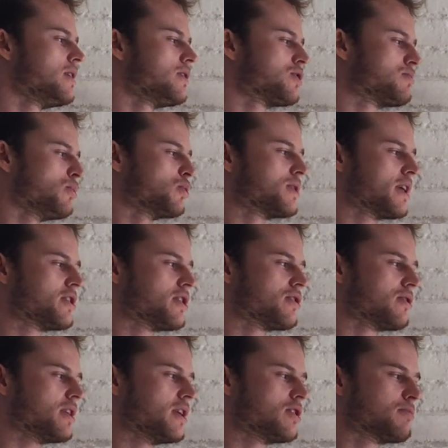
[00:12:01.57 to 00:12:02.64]
Small touches
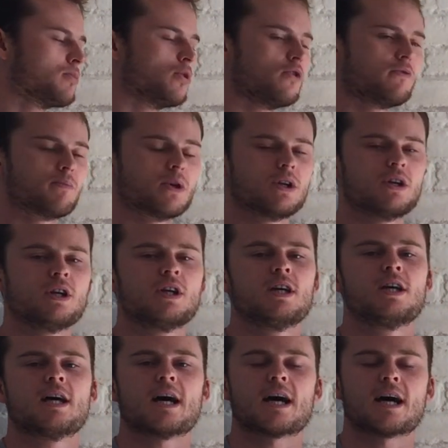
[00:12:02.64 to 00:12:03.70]
on each movement,
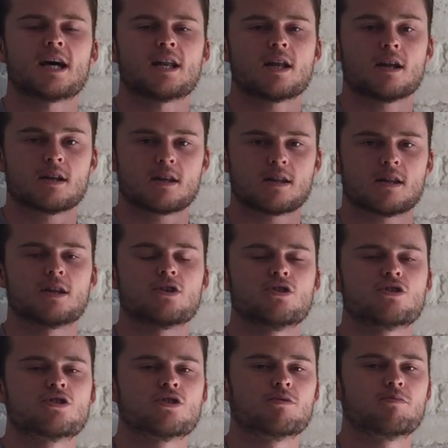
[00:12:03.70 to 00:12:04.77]
and then you
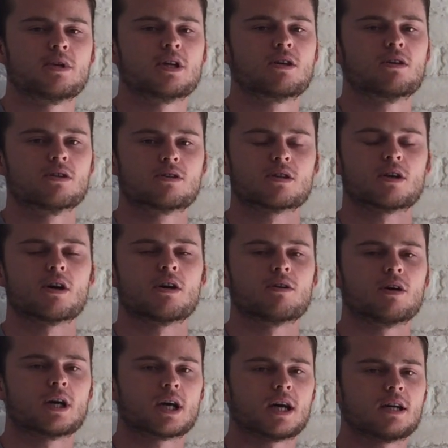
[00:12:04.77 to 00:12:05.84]
should be good to go,
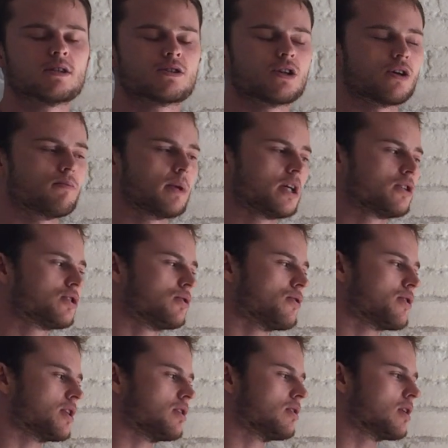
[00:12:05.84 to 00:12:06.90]
okay? So make
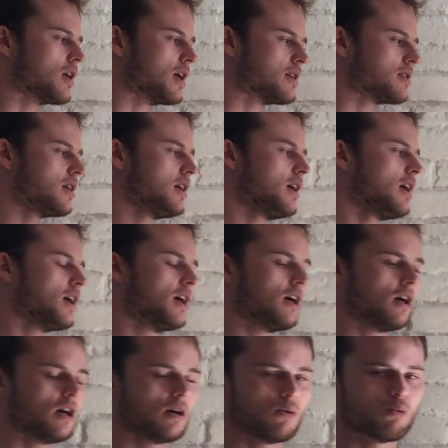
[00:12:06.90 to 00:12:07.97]
sure that you guys
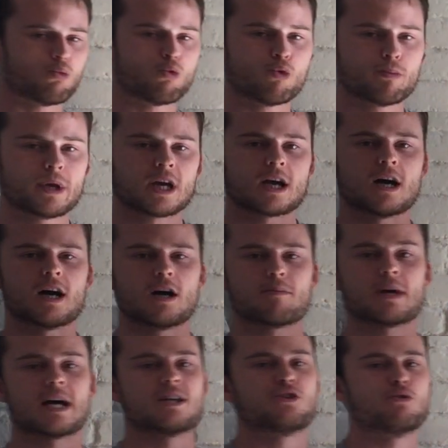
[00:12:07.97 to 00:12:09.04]
are warming
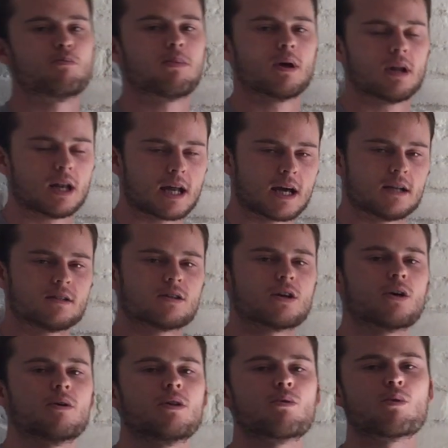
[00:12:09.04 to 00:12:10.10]
up as you plan to
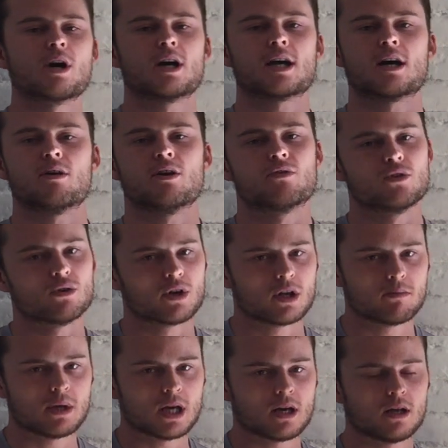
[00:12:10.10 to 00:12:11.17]
go in the workout. If you're
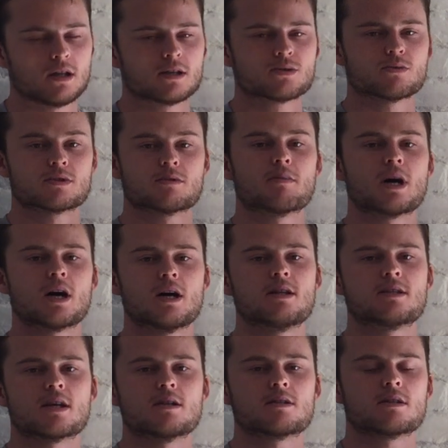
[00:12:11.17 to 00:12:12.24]
gonna be hitting this with some high
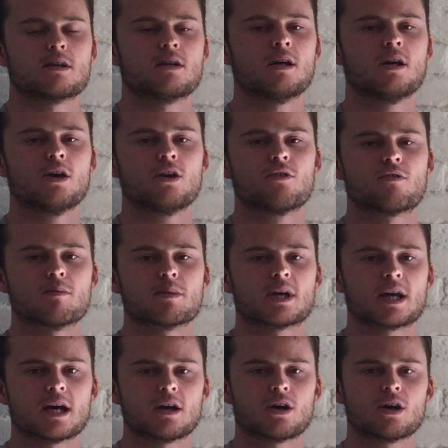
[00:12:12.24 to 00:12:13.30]
intensity from the
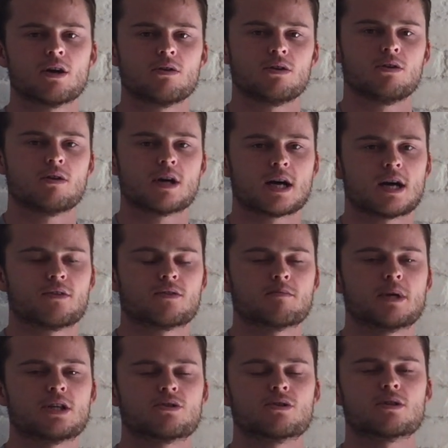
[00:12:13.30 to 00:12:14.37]
get-go, you have to
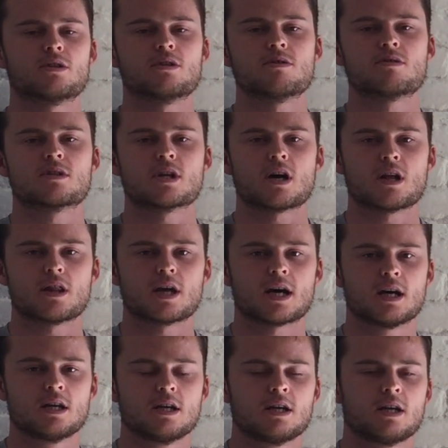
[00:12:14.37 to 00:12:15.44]
make sure that you start
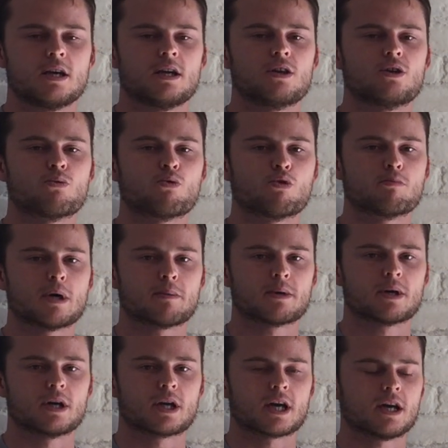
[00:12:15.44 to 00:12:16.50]
that in your warm-up,
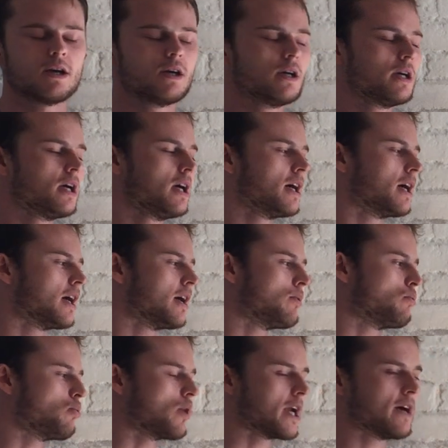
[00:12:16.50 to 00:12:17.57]
okay?
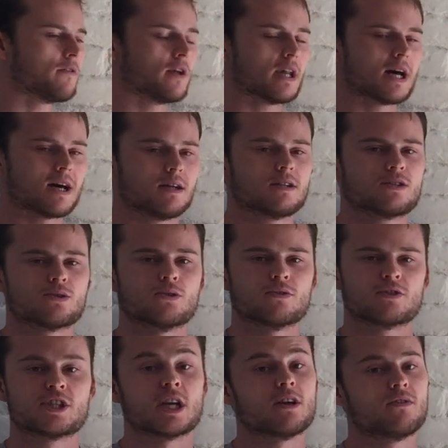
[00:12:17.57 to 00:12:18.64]
Whatever that
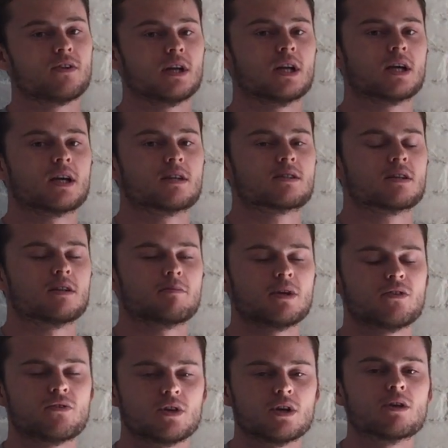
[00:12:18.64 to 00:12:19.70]
sort of shitty feeling is gonna
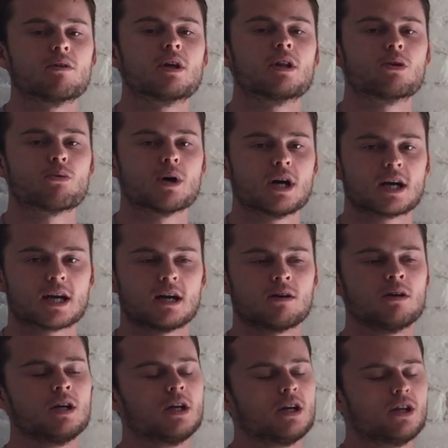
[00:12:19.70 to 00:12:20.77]
be for you in the
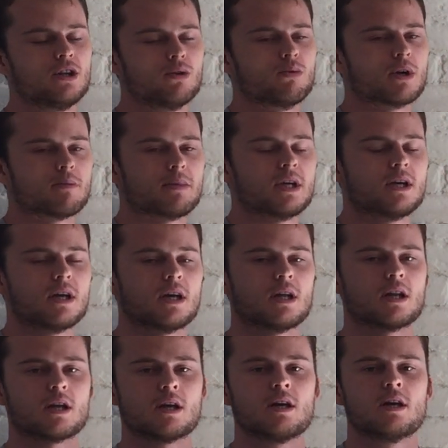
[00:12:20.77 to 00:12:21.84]
workout, you wanna be
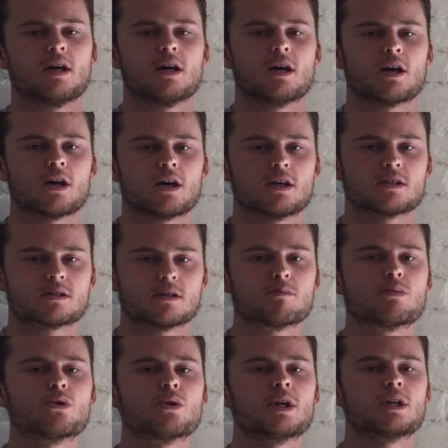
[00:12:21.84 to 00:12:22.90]
hitting it at
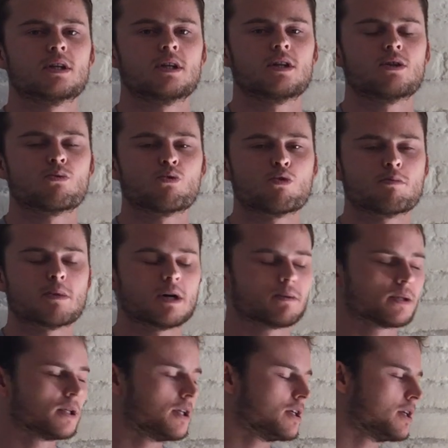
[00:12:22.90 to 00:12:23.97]
some point in the warm-up.